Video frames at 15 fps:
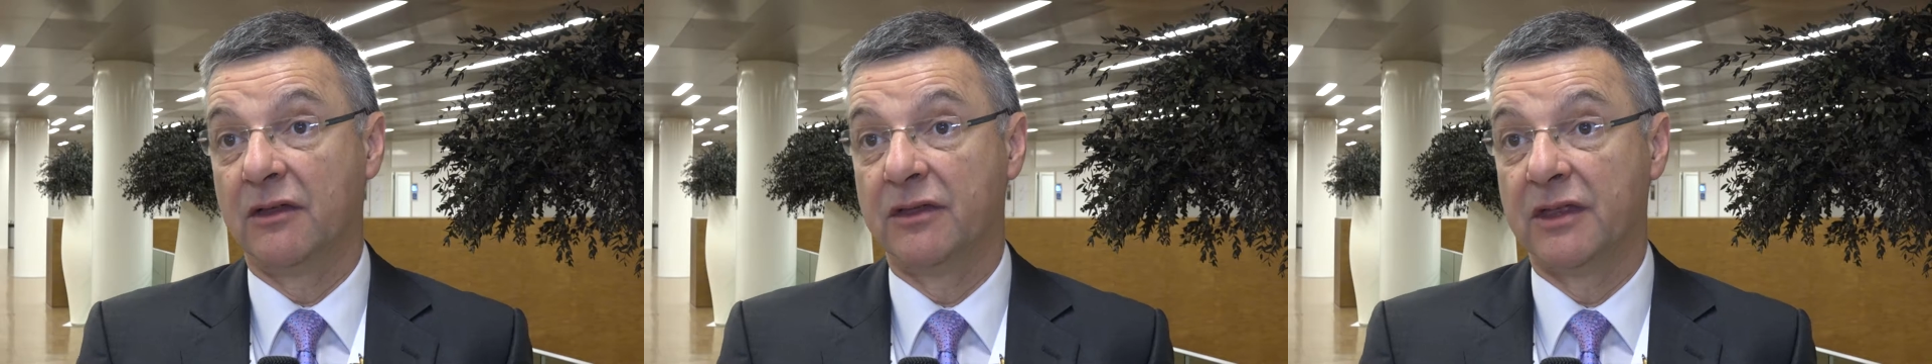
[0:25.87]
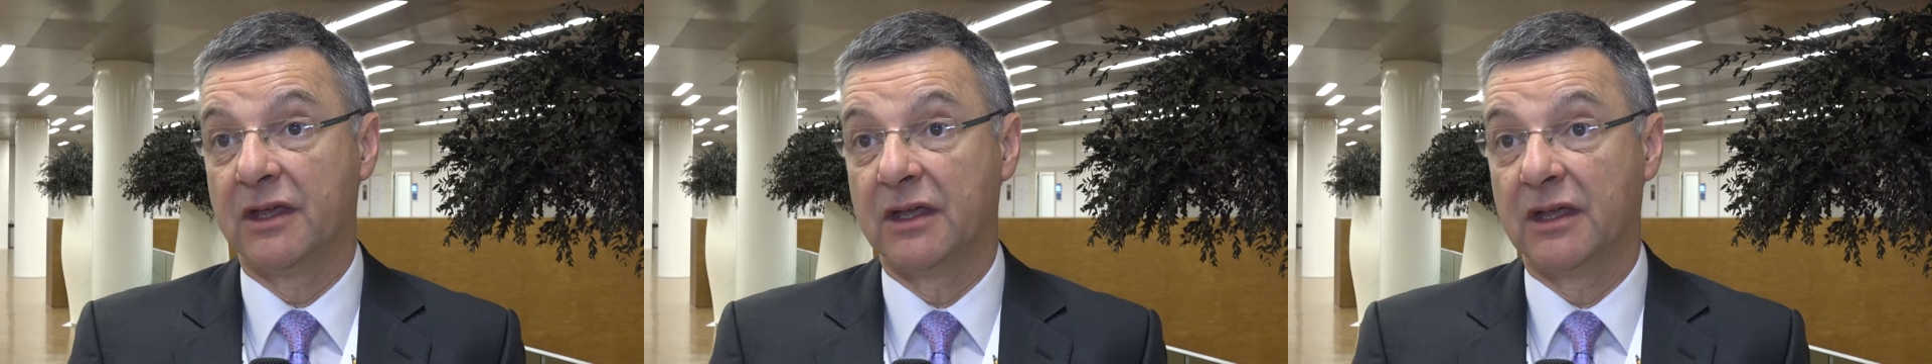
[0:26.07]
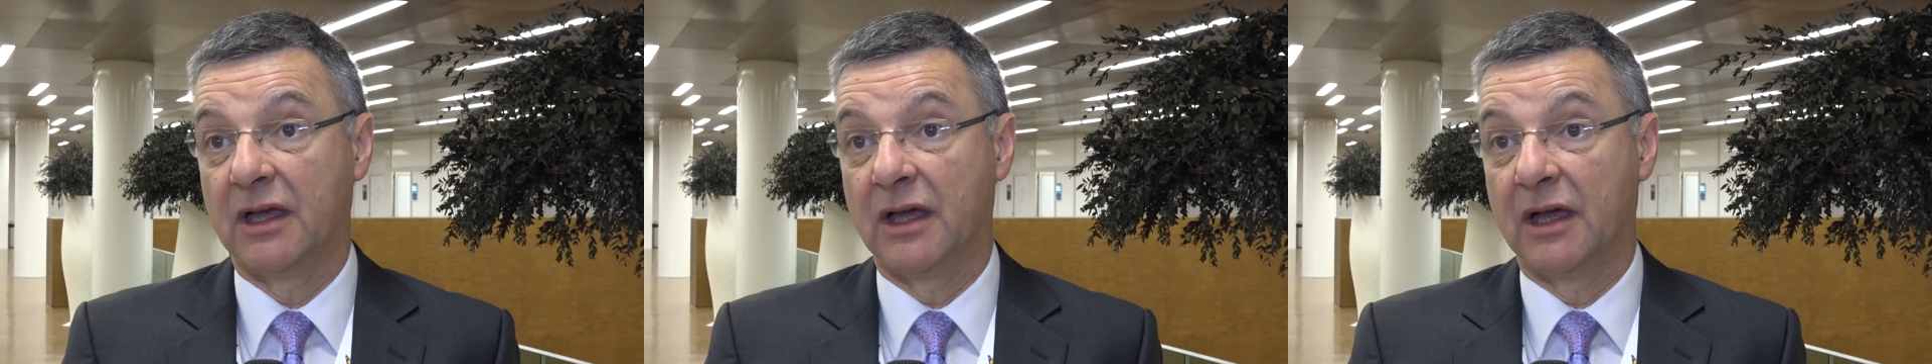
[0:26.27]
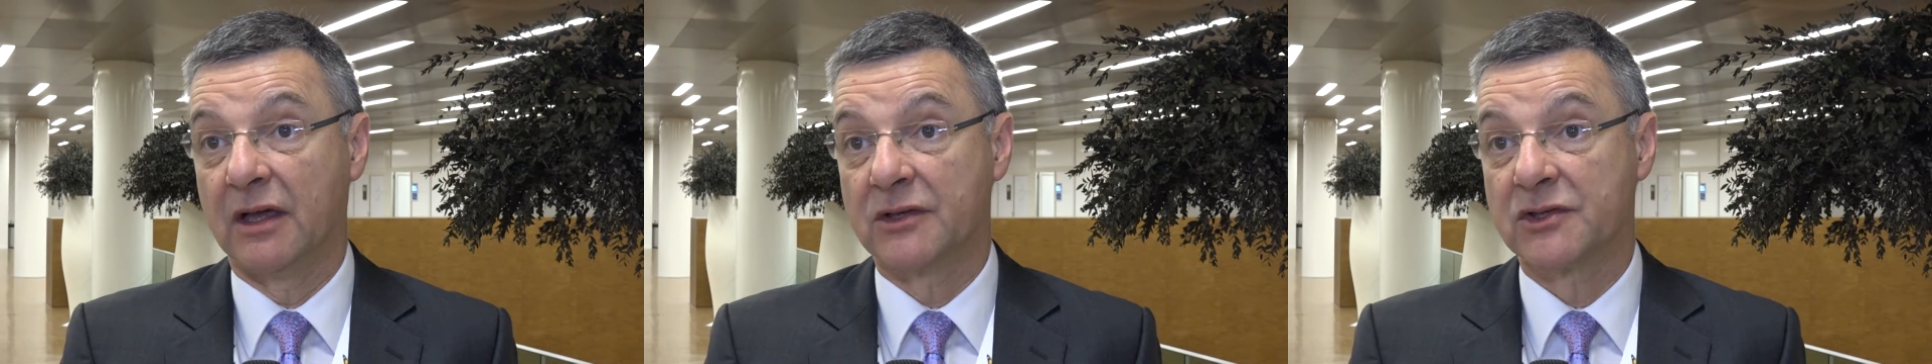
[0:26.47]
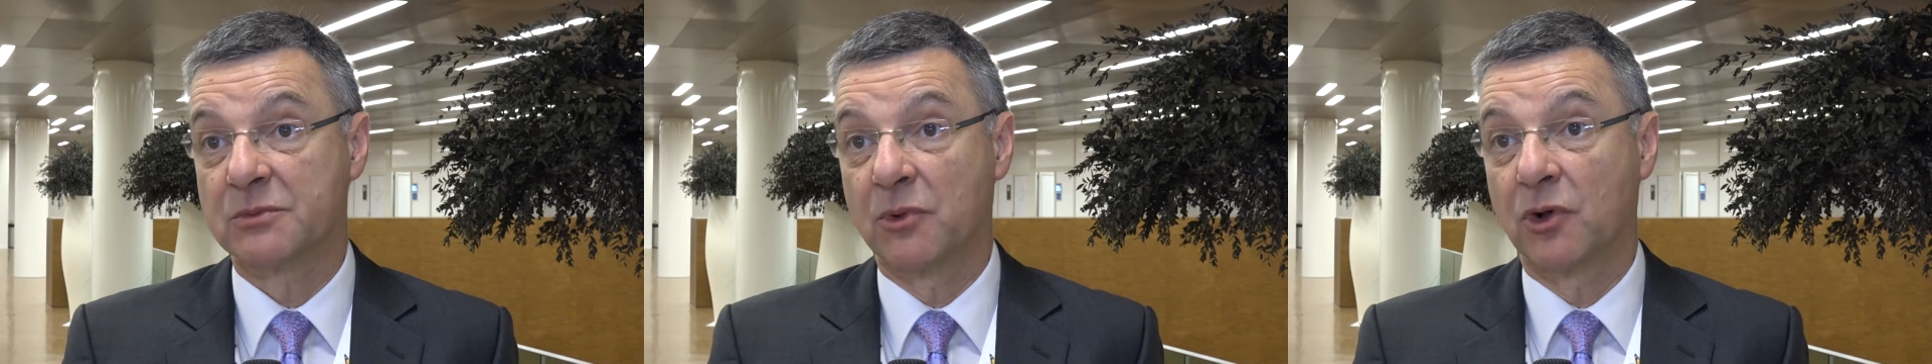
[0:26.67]
the uh,
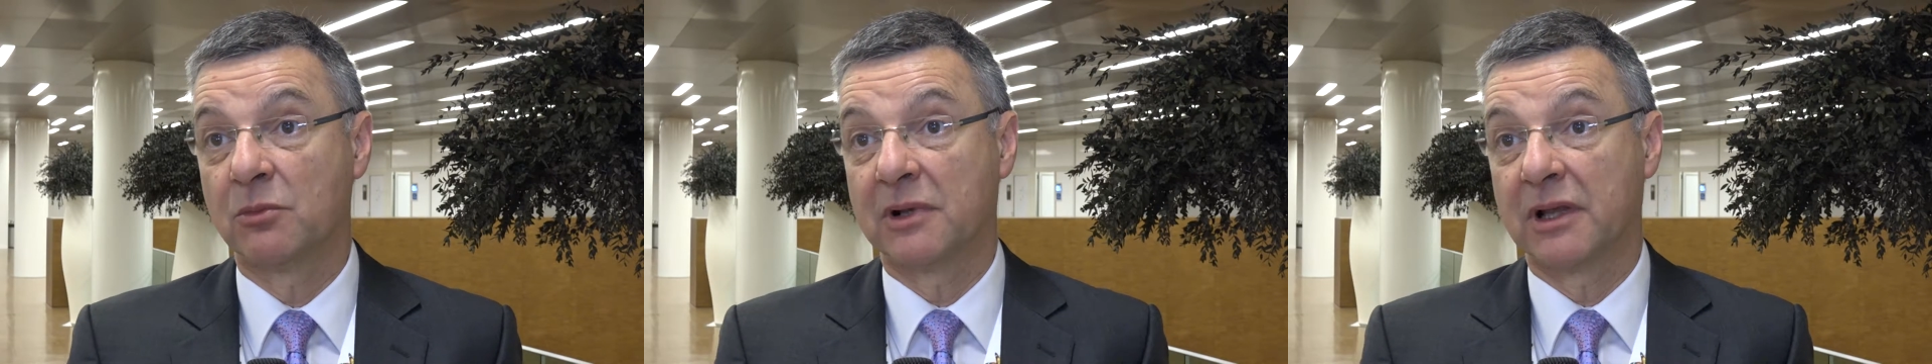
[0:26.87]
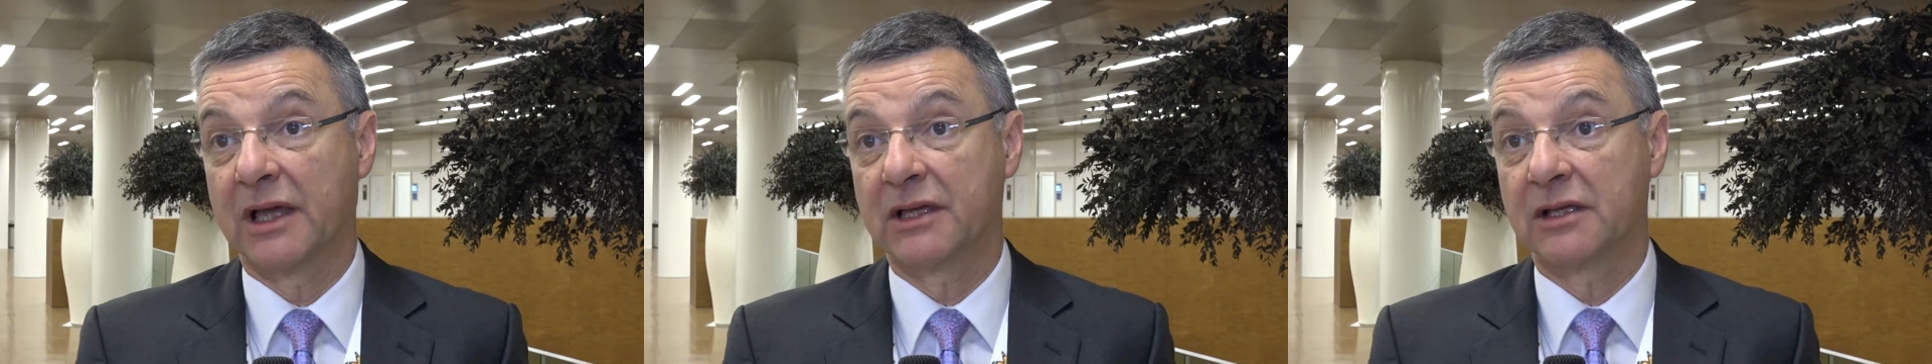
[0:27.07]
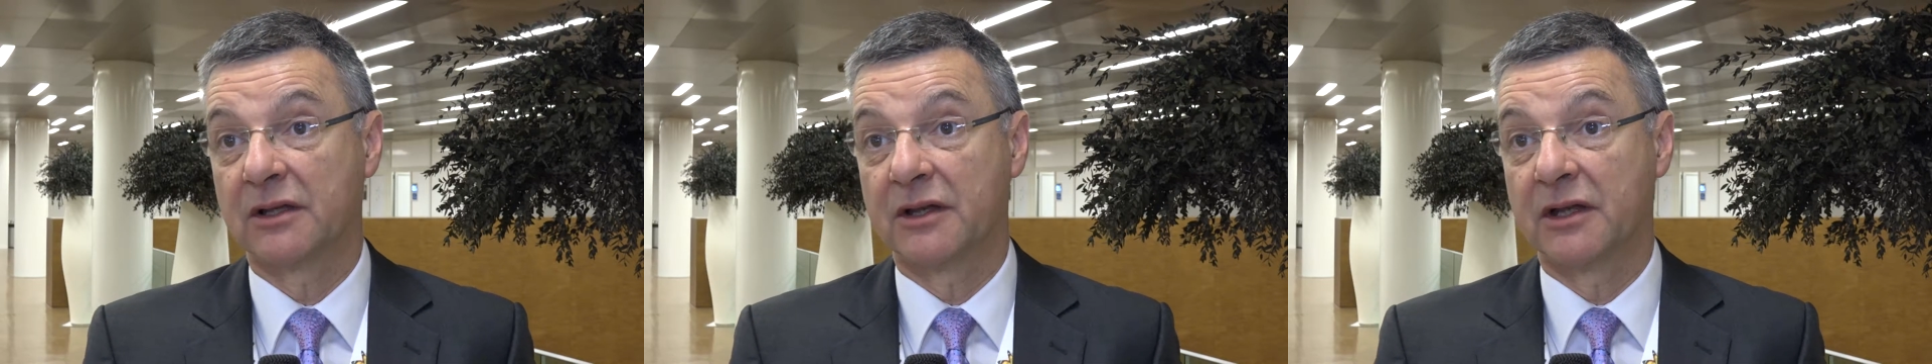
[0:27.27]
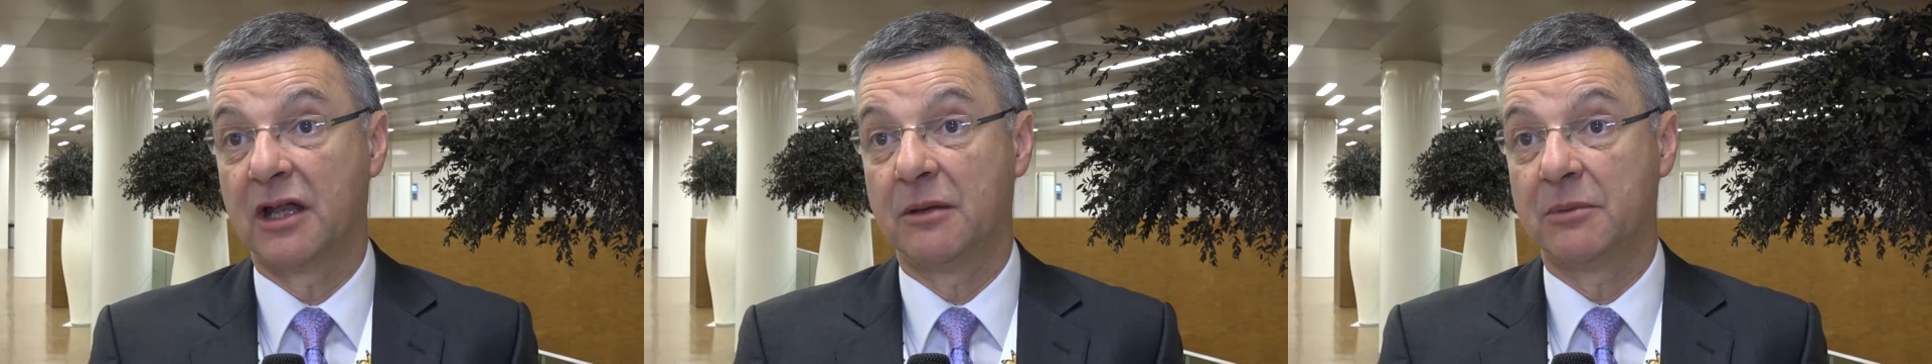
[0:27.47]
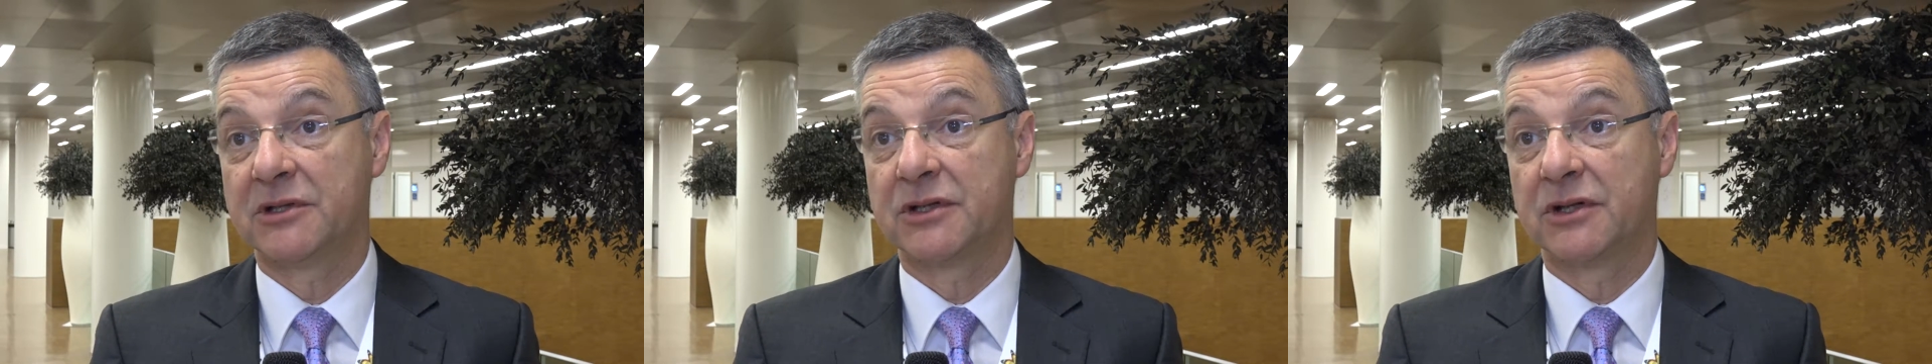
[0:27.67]
small molecular
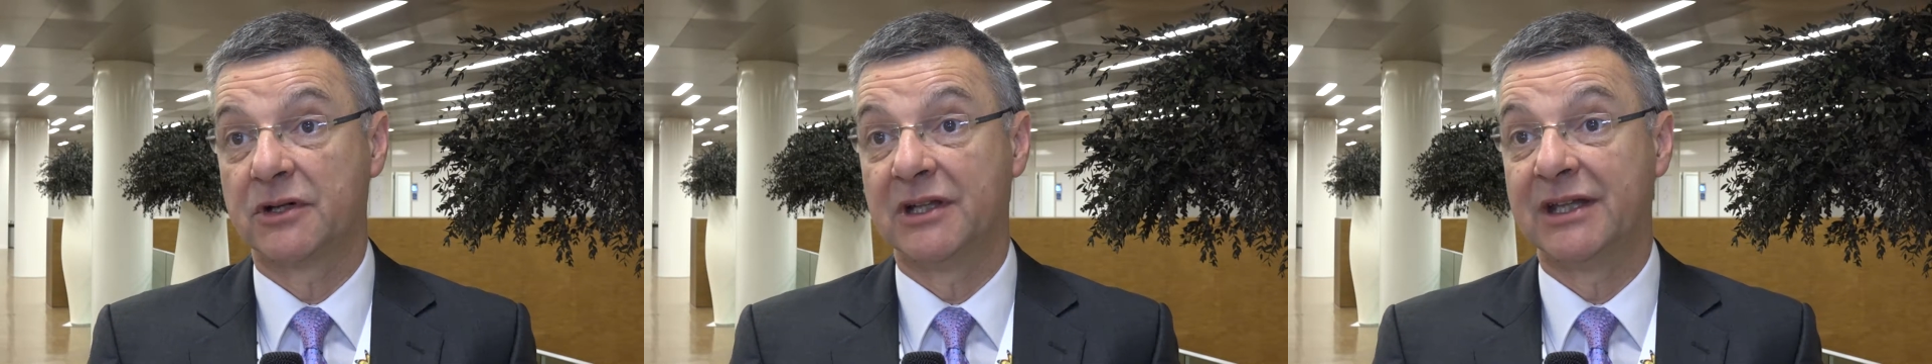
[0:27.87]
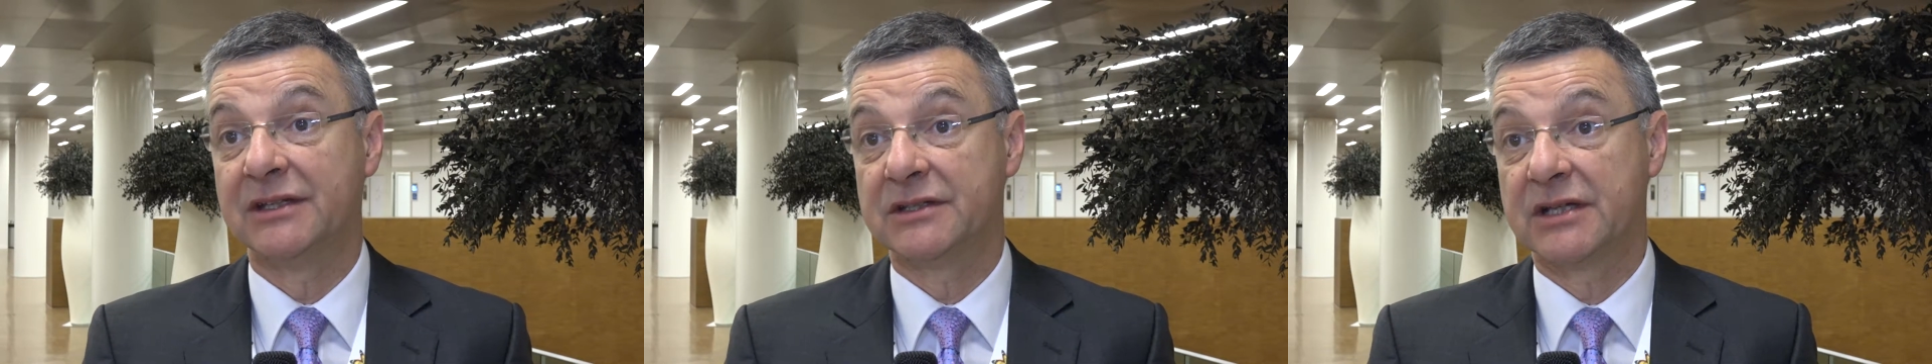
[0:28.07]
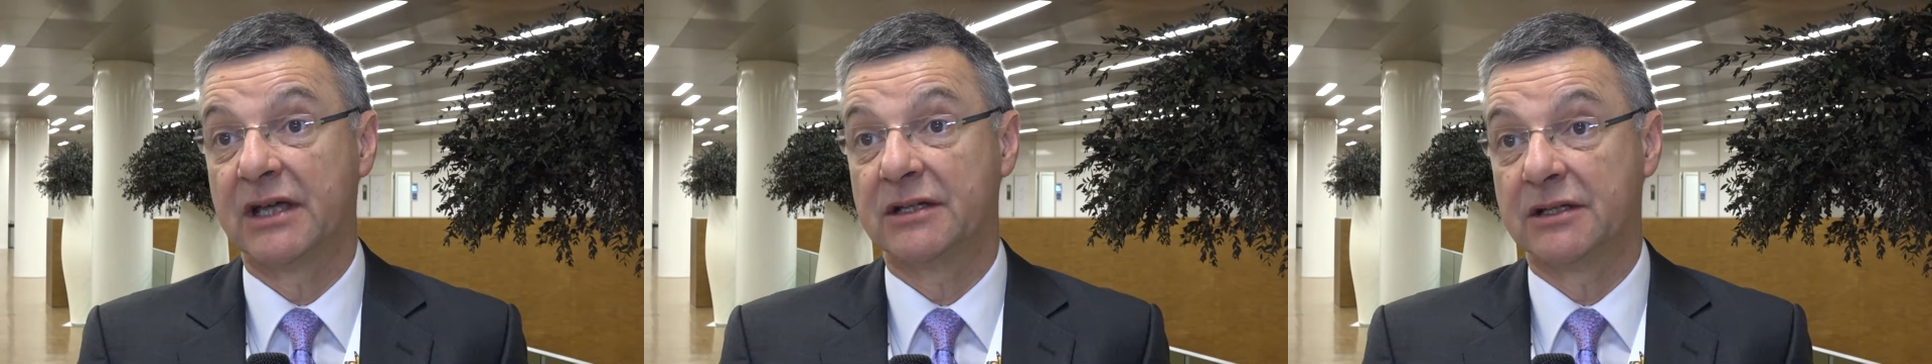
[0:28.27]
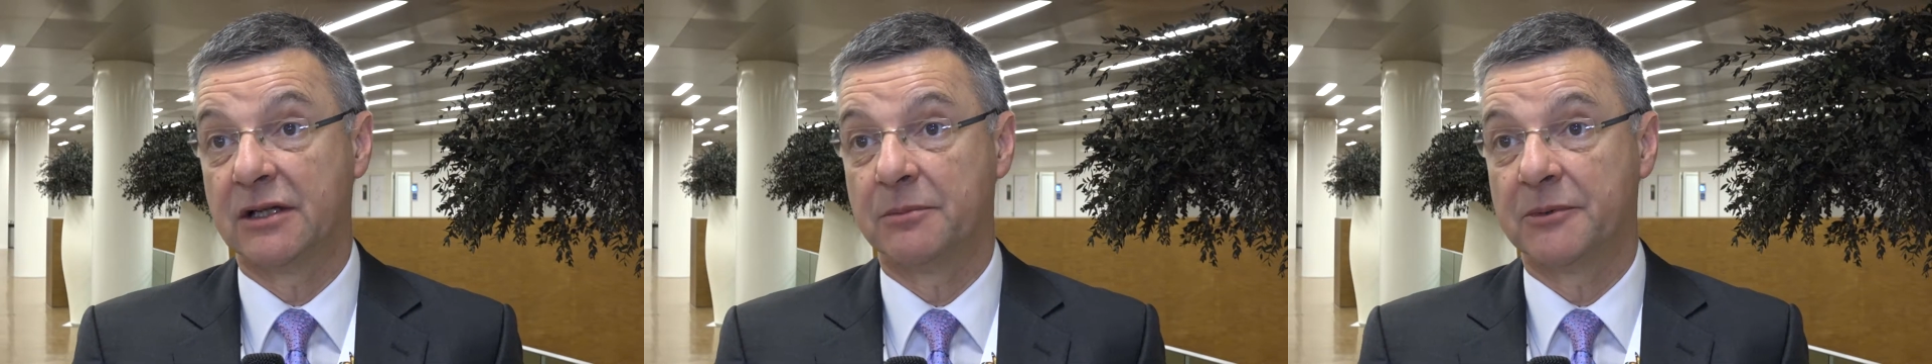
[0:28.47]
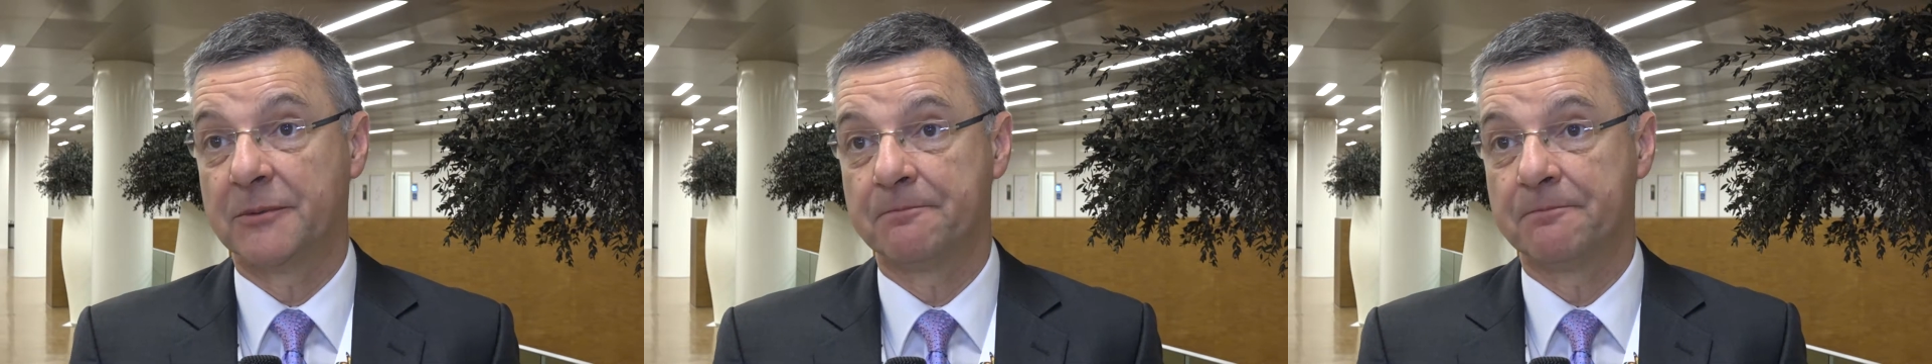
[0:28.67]
inhibitor nintedanib.